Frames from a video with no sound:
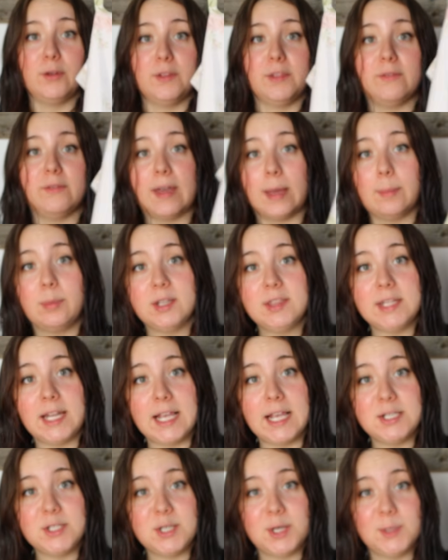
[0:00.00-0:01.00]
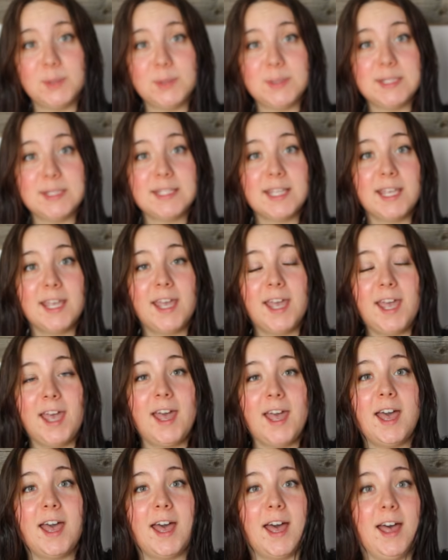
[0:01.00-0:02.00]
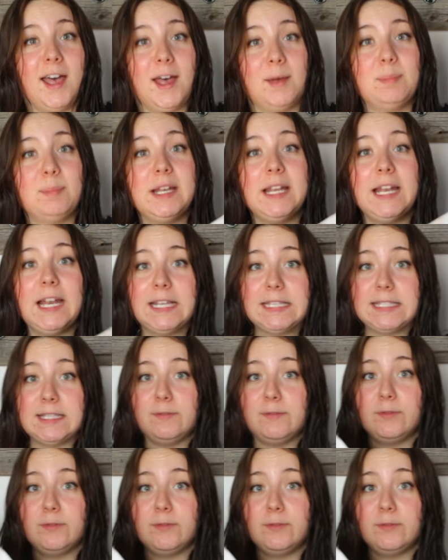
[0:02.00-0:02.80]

or the fabric that I chose, but it is a